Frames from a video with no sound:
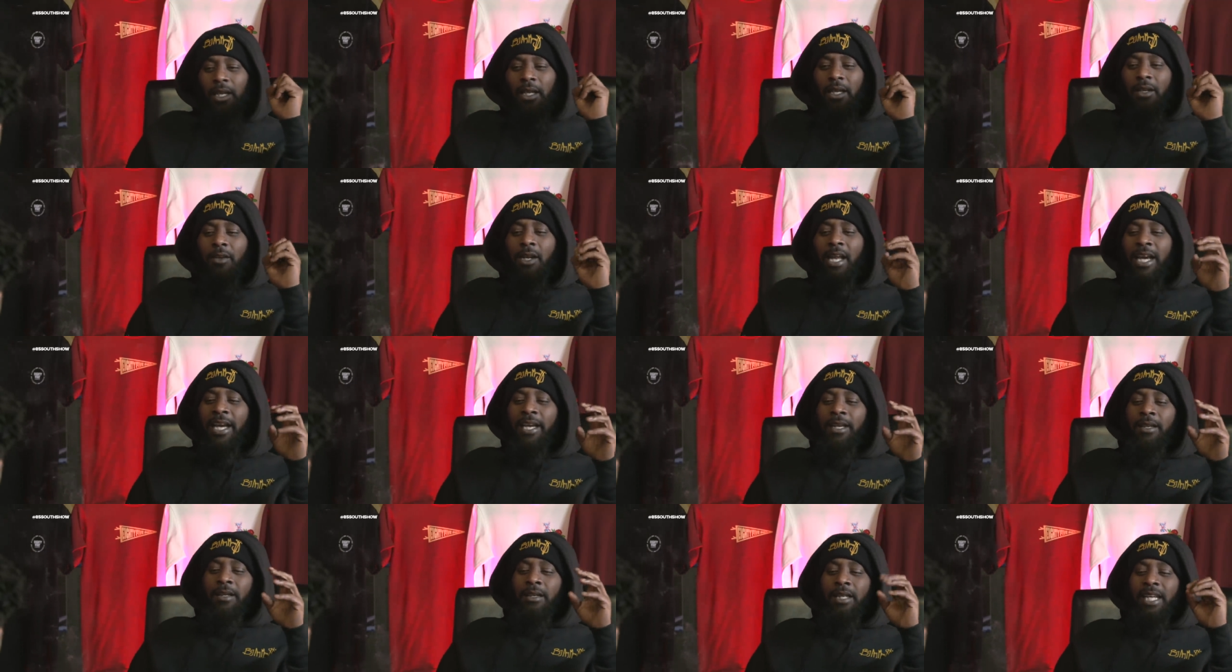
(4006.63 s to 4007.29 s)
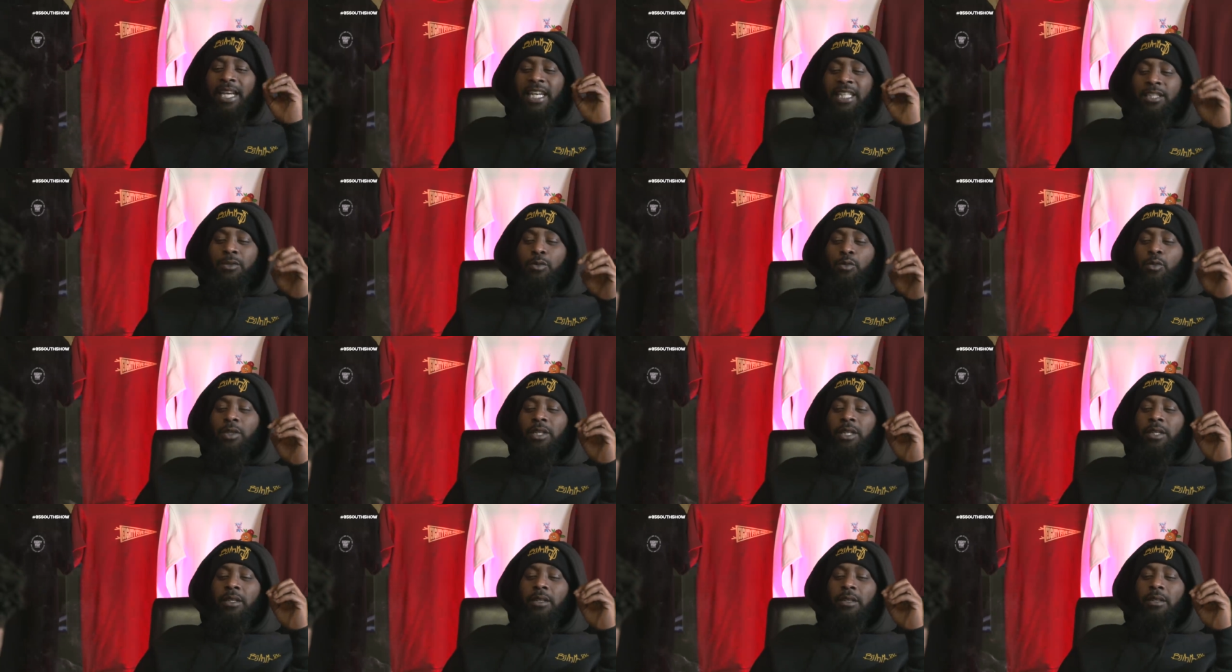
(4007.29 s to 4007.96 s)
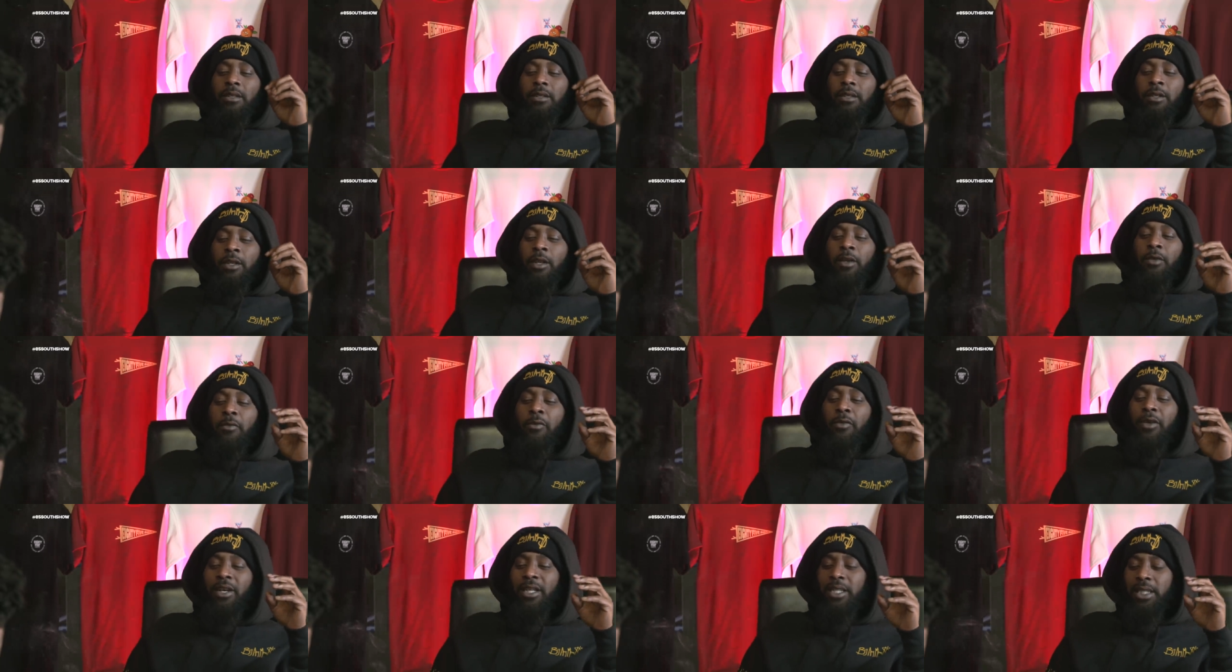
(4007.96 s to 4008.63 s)
Jackson. Like that's what
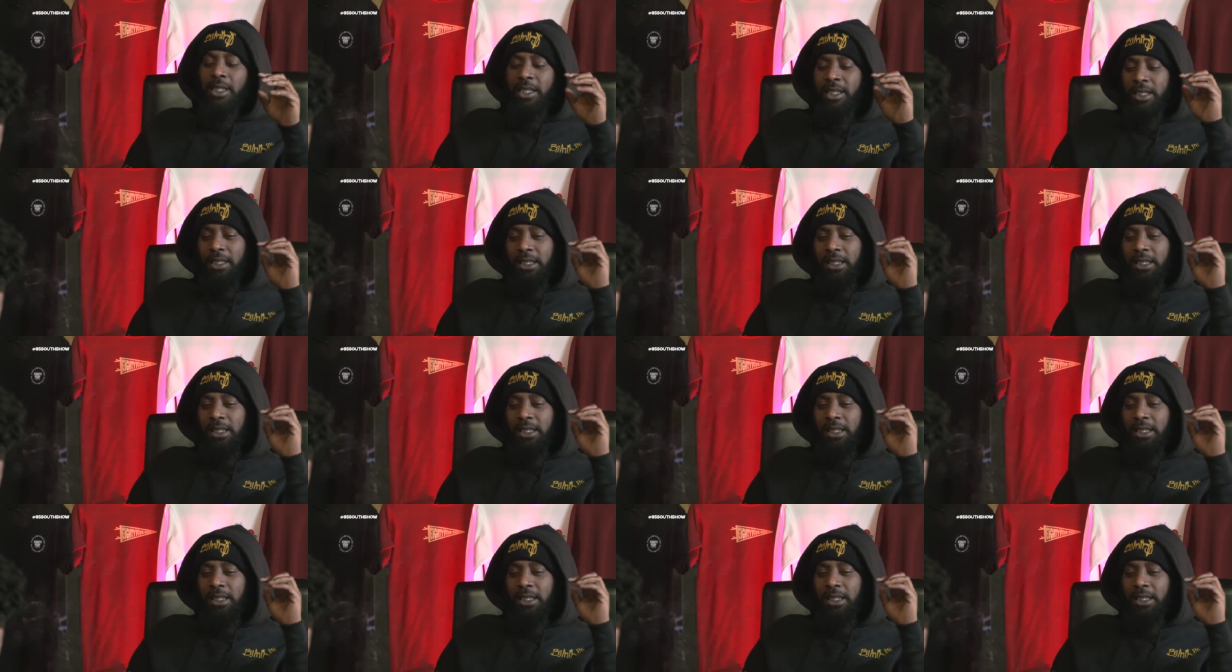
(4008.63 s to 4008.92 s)
Kirk Franklin